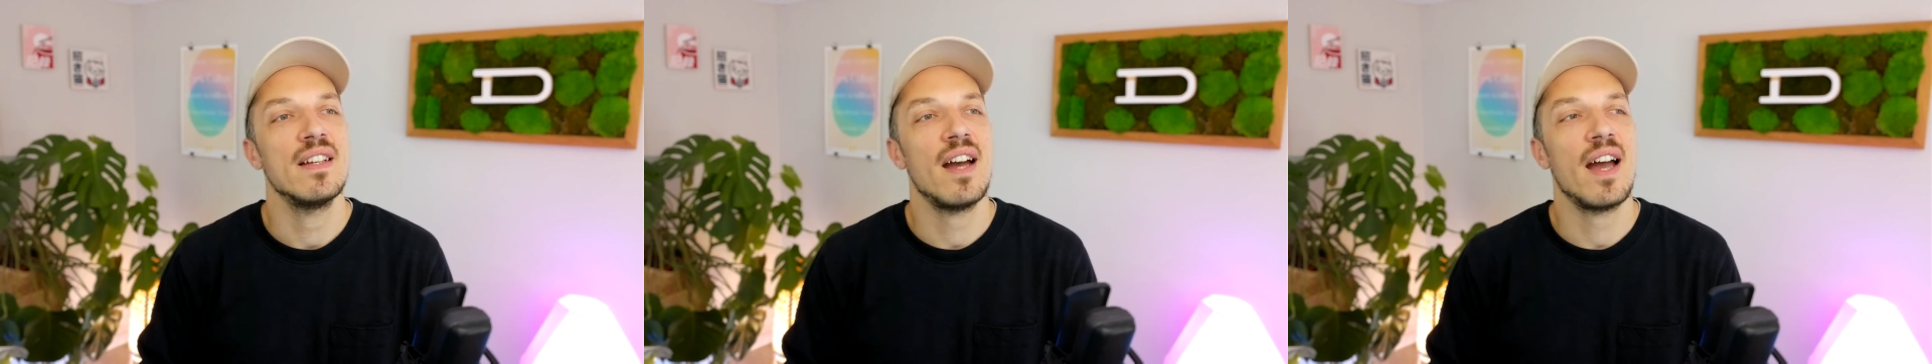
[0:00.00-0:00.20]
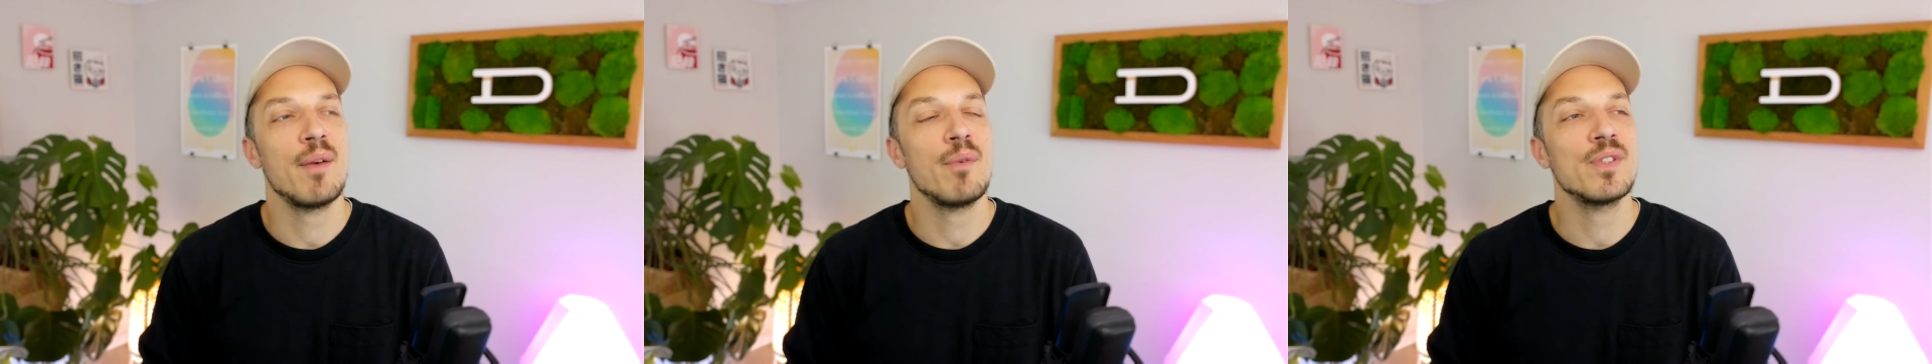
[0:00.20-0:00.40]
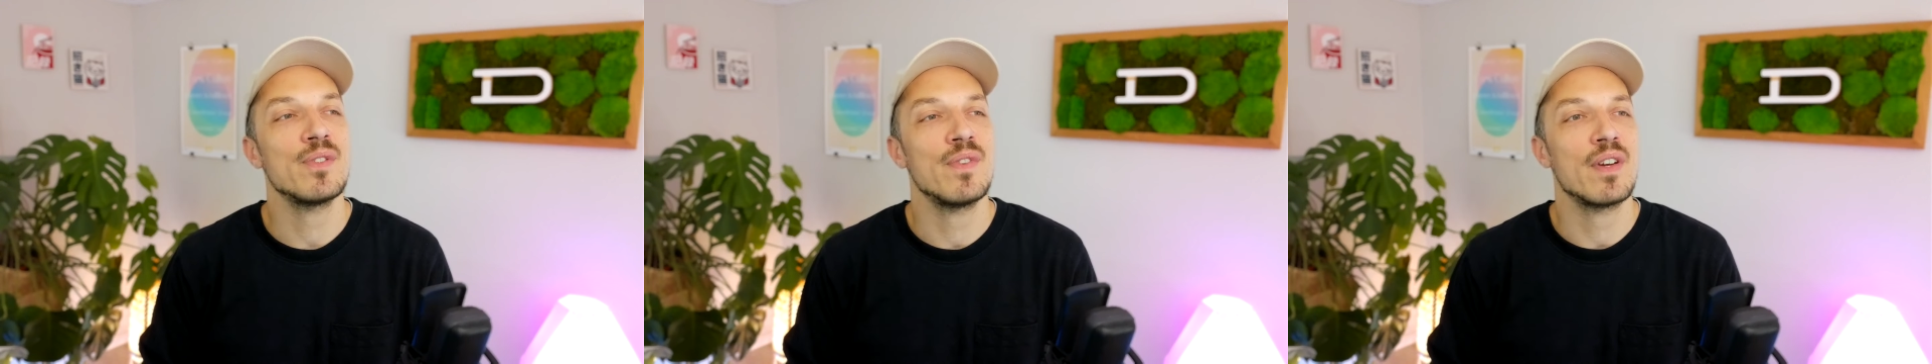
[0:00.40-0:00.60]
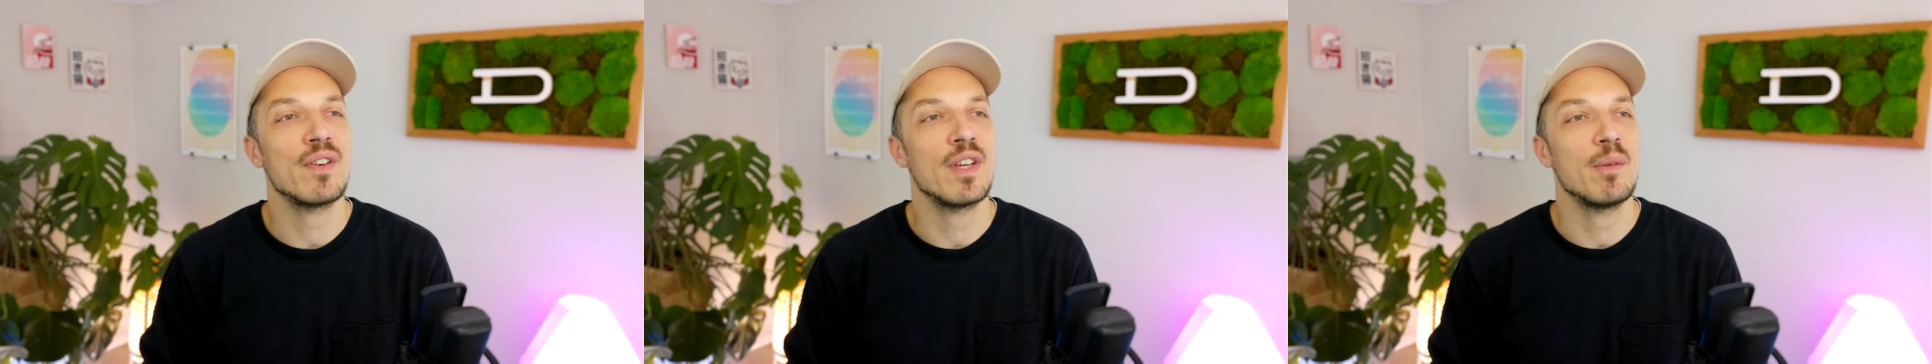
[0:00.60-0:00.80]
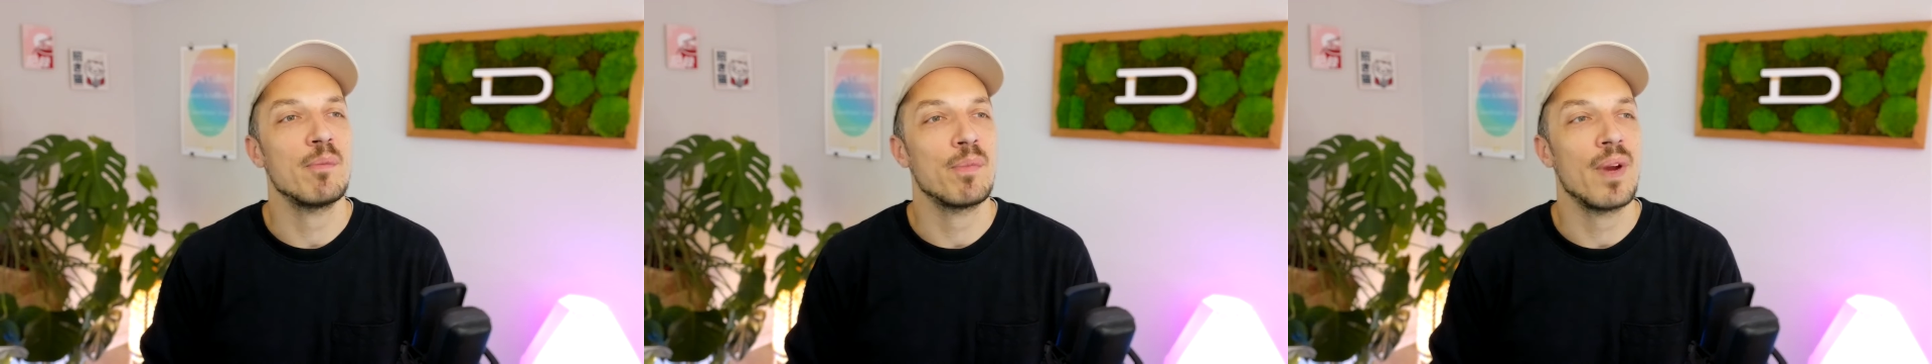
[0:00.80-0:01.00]
I was
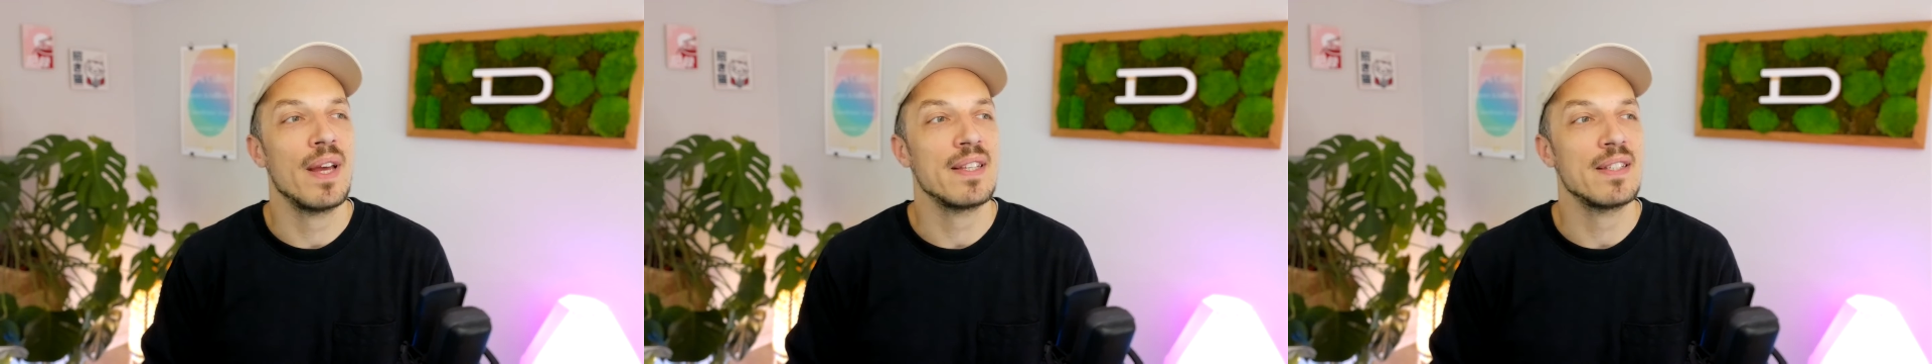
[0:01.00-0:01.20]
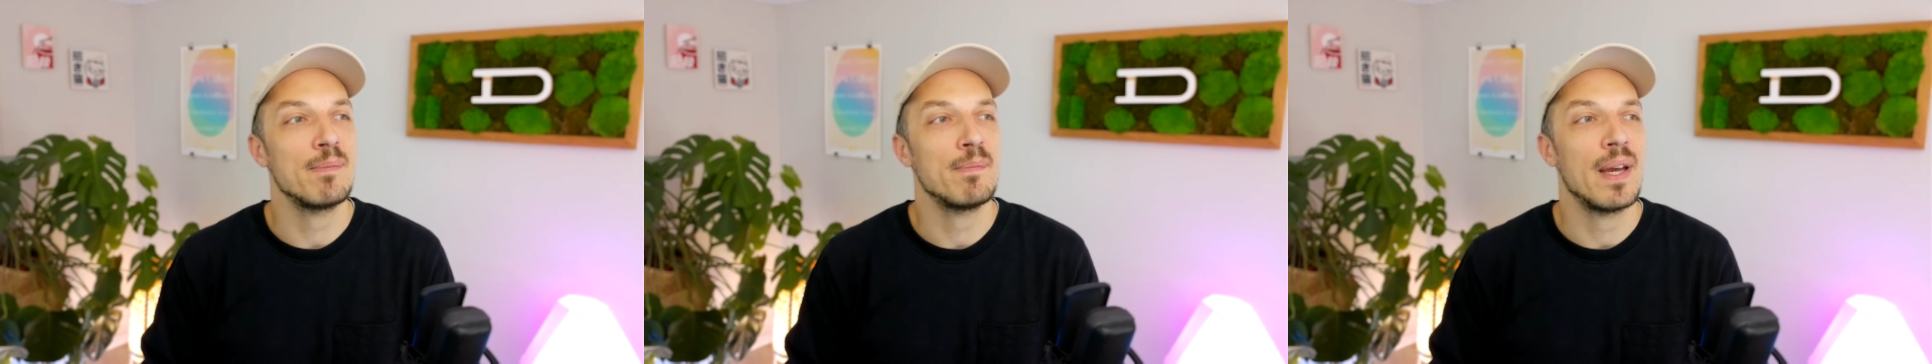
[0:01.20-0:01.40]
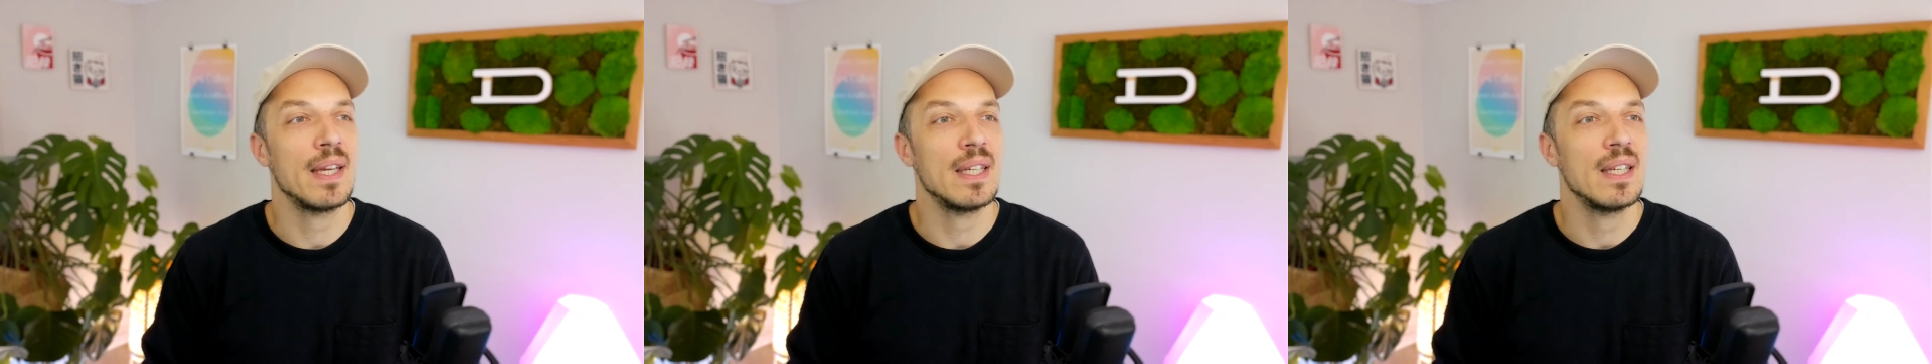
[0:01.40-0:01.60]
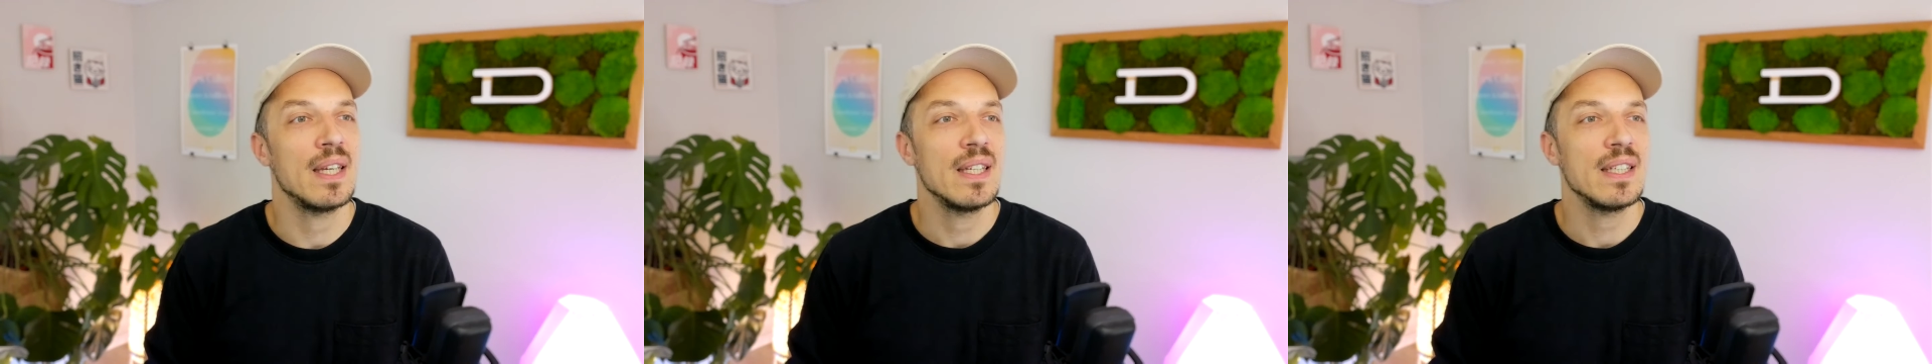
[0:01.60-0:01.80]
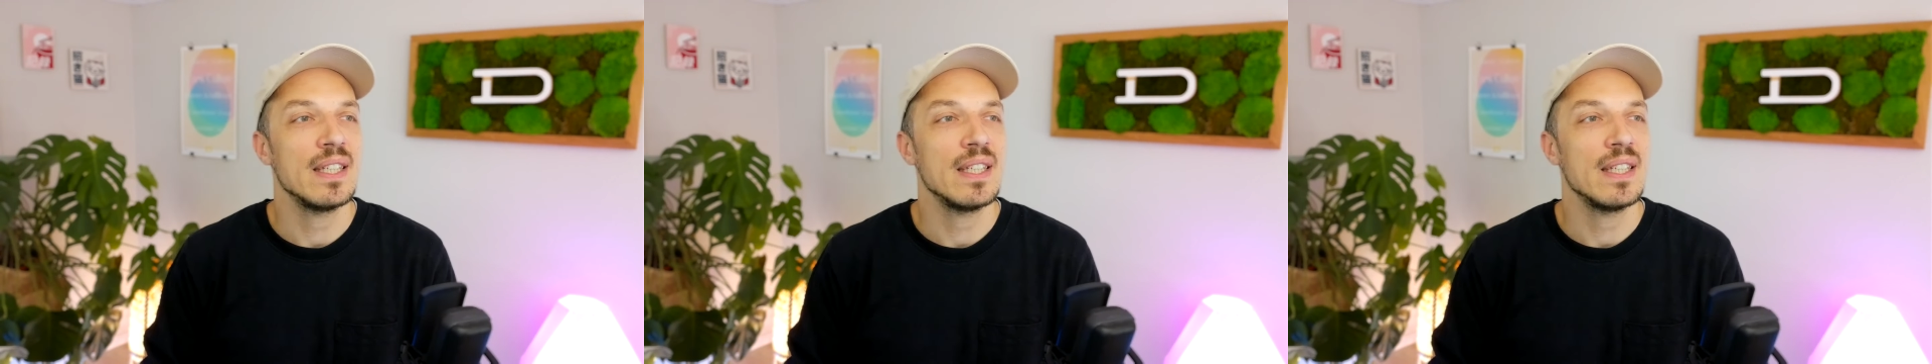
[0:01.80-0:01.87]
very impressed by